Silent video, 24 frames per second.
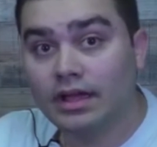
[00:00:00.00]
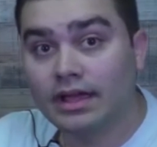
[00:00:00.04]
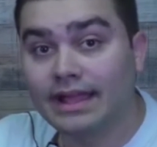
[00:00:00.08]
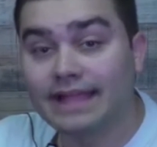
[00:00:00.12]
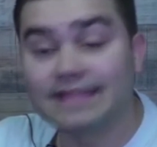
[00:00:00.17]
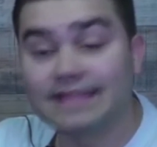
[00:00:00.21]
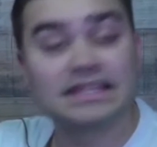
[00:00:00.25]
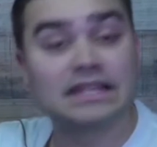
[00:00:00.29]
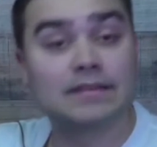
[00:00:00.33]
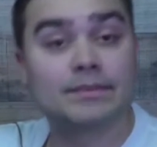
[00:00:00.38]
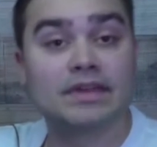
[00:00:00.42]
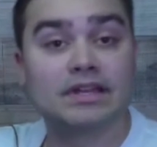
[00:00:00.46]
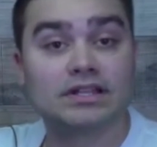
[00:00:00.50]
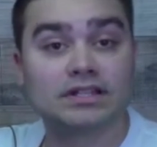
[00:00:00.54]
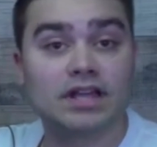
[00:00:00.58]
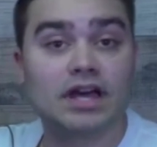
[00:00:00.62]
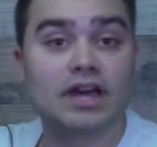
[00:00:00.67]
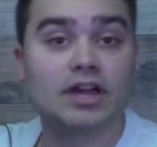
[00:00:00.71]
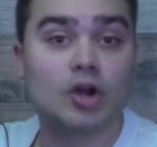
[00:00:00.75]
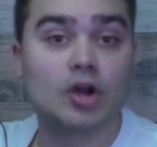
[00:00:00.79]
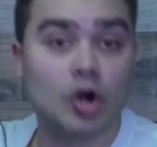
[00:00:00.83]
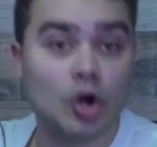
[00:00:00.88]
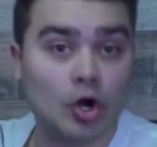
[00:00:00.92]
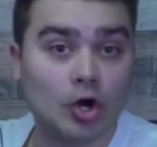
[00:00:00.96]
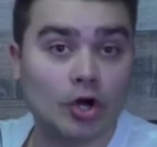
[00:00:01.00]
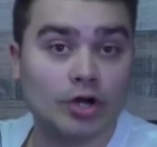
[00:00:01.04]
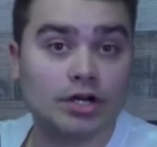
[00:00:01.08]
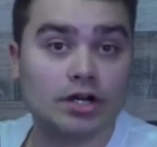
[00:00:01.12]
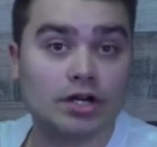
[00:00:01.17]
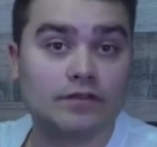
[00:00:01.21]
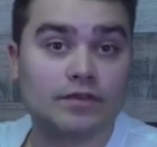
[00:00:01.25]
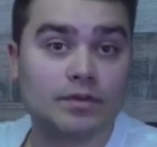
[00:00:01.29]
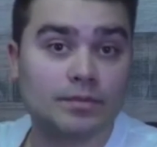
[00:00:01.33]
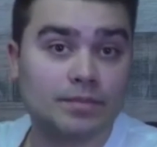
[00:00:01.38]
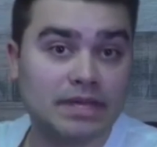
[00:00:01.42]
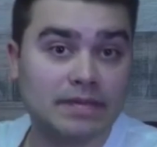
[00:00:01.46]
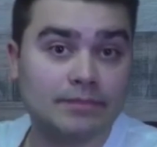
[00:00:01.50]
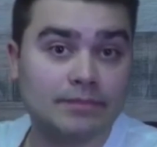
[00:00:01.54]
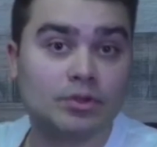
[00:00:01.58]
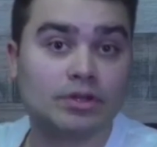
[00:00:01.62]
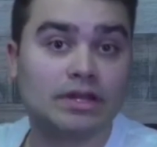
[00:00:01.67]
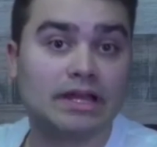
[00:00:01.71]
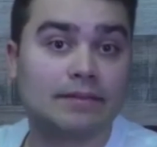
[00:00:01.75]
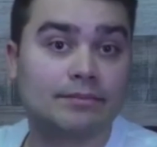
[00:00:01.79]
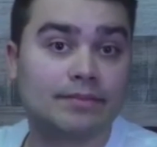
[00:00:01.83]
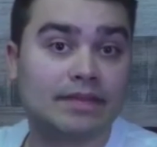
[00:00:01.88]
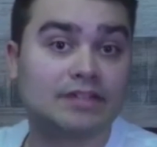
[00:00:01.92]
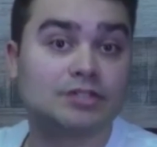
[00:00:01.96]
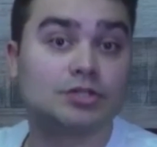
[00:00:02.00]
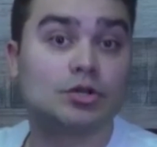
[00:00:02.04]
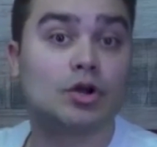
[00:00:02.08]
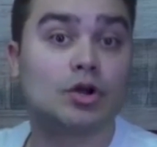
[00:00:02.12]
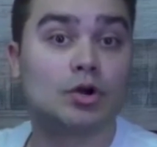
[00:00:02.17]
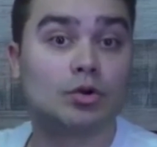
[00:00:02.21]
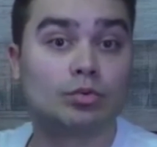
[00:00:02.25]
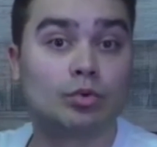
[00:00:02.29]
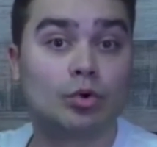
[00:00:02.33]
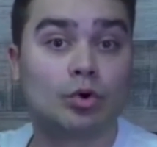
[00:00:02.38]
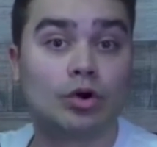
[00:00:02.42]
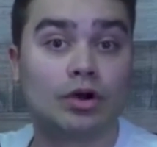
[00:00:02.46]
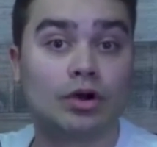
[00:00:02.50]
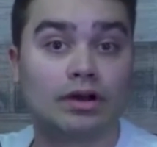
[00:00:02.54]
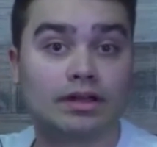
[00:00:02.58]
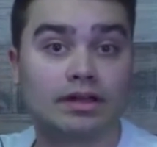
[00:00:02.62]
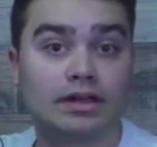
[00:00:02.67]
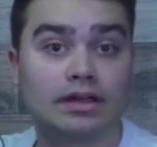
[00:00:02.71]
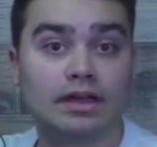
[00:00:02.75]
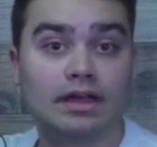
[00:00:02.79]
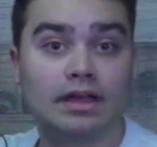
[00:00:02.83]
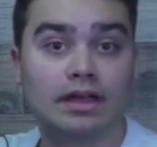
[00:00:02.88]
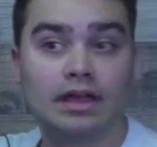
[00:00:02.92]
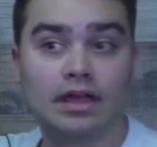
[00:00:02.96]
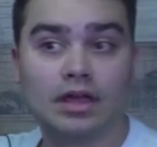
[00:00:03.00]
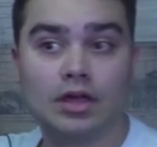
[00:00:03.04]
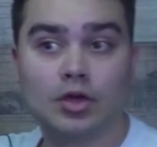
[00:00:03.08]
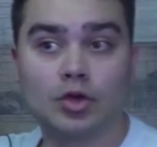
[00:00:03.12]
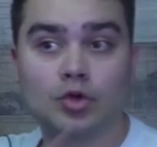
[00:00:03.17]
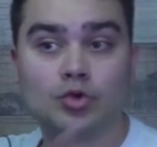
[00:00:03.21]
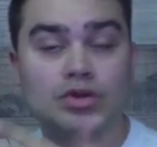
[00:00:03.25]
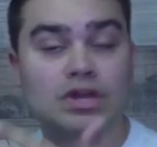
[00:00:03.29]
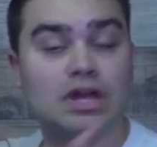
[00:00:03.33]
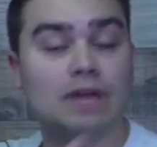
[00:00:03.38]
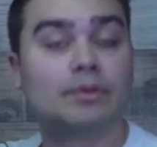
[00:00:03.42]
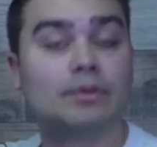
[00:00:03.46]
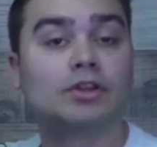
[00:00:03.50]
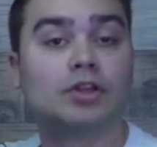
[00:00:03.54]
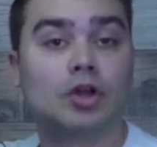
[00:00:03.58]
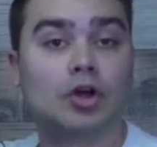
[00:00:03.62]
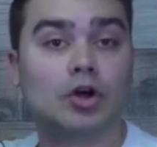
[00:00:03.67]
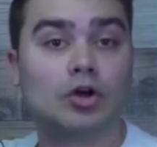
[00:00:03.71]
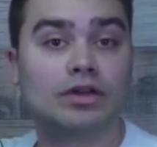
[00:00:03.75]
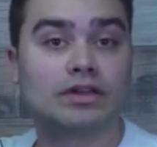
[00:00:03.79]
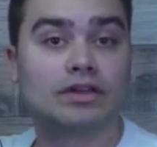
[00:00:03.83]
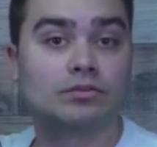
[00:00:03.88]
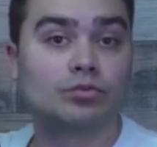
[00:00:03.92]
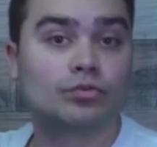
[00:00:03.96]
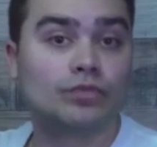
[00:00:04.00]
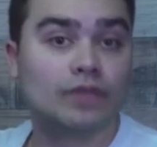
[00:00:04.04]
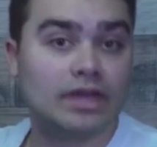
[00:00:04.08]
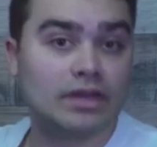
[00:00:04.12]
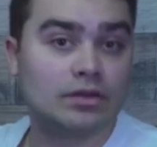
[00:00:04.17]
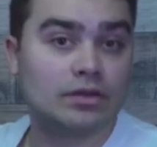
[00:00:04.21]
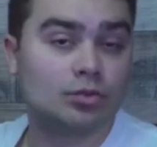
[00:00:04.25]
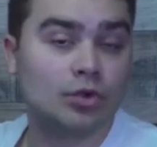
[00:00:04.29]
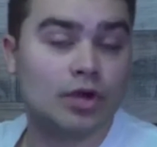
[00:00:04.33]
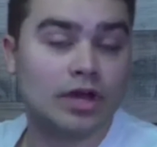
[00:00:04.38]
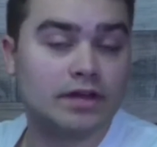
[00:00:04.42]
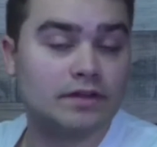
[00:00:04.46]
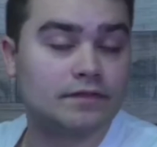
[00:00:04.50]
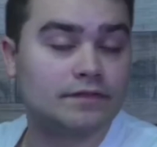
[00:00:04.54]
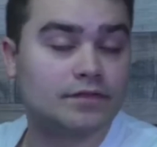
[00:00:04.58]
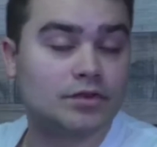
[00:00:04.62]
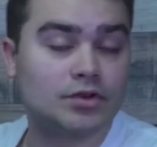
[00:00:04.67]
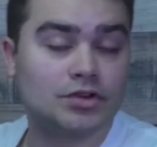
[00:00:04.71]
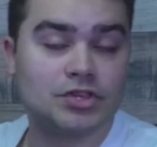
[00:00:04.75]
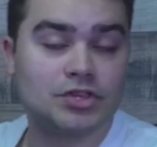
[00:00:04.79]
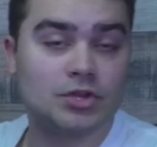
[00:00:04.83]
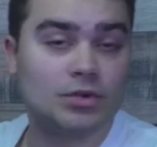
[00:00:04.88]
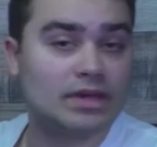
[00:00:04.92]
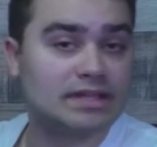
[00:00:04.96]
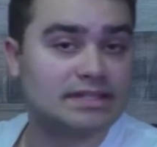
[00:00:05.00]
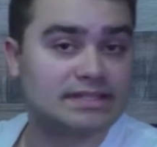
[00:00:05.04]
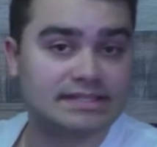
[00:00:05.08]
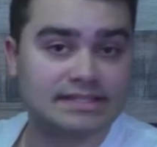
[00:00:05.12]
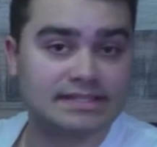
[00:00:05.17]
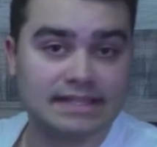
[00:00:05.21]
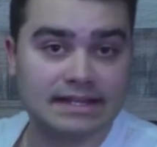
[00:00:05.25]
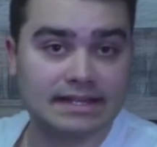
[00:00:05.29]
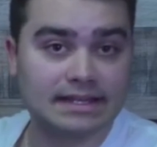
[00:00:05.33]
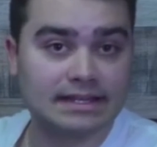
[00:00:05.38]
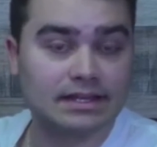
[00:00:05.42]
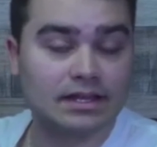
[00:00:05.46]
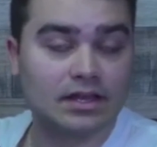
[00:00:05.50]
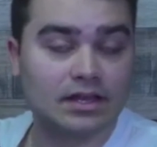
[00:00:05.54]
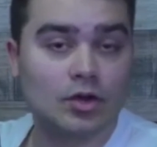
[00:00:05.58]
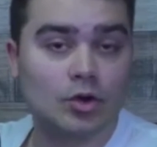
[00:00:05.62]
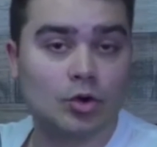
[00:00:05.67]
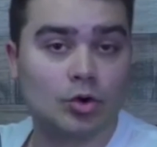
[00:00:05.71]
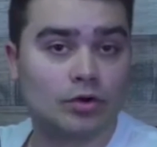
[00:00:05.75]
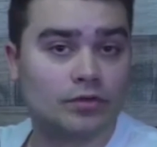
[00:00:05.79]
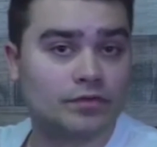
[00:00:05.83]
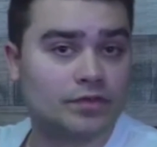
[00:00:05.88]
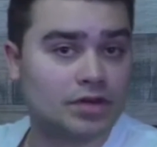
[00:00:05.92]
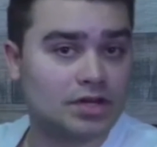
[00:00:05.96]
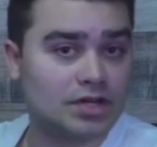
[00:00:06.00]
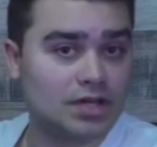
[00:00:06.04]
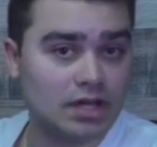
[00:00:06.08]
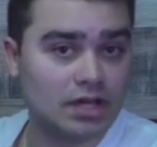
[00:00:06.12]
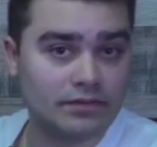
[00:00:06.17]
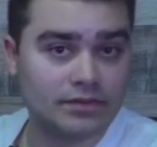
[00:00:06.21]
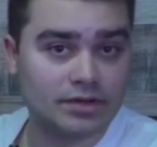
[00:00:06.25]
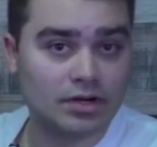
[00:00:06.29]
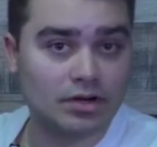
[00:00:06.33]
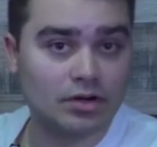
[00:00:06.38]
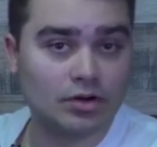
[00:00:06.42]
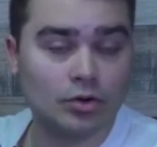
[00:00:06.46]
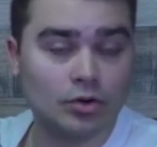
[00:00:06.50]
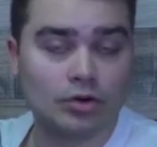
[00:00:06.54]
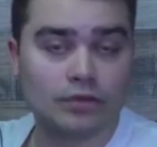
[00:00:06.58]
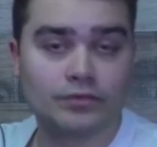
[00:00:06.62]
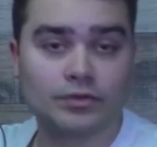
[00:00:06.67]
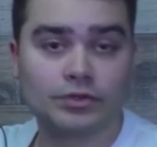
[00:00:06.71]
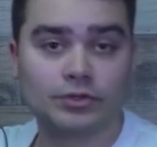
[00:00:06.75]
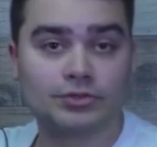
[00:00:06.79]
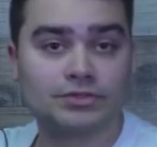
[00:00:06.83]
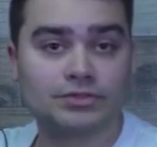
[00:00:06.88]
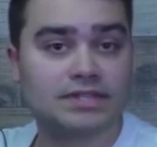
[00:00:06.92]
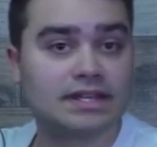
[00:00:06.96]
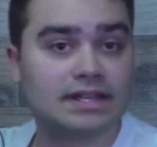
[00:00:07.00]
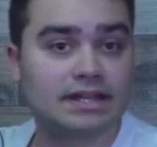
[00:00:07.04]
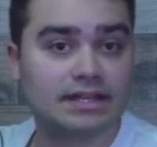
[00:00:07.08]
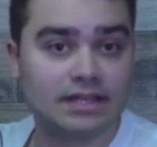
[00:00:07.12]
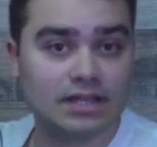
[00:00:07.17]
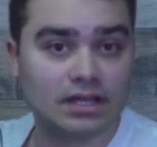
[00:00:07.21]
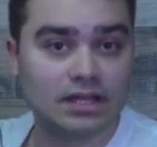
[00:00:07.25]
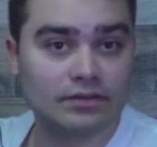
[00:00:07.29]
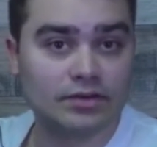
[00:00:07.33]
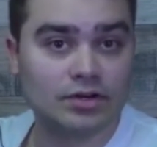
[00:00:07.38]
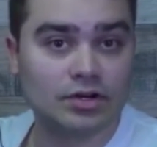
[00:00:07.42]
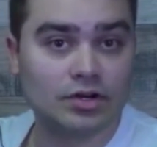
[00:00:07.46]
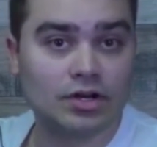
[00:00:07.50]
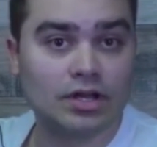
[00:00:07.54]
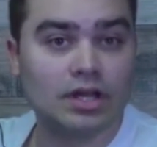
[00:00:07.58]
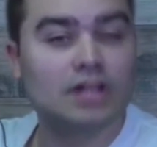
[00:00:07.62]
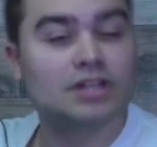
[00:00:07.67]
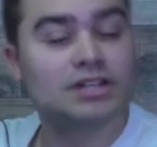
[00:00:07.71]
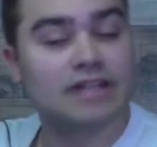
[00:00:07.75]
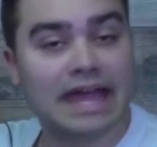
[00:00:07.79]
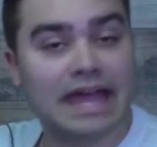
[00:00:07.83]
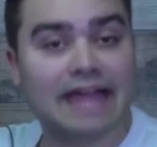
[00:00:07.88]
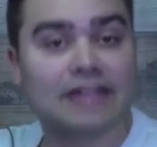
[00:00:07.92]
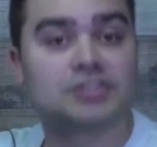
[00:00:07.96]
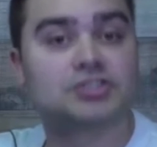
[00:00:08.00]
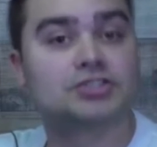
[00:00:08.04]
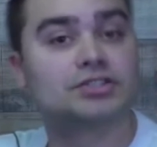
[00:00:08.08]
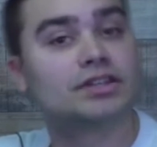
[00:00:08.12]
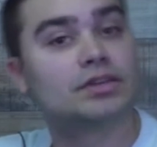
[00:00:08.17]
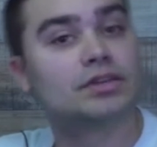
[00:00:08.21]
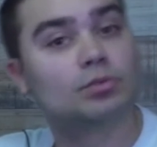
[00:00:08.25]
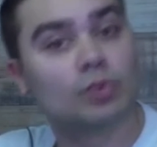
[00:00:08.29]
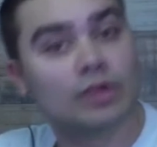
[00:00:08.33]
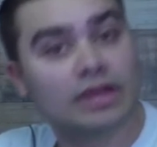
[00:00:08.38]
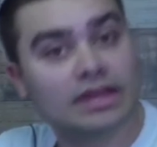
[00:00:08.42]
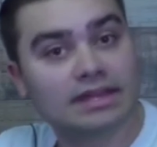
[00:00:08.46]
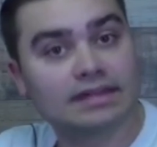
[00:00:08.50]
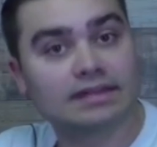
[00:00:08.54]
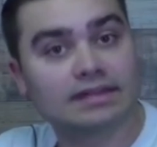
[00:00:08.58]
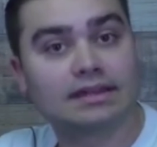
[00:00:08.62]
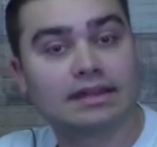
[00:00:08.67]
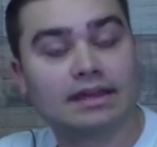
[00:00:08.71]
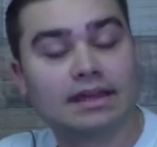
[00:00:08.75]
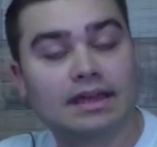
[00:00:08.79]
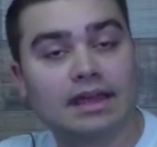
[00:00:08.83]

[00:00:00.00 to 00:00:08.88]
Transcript: it's going to be a lot harder for people like Beto O'Rourke who come along and run for U.S. Senate or for governor or for lieutenant governor to actually win.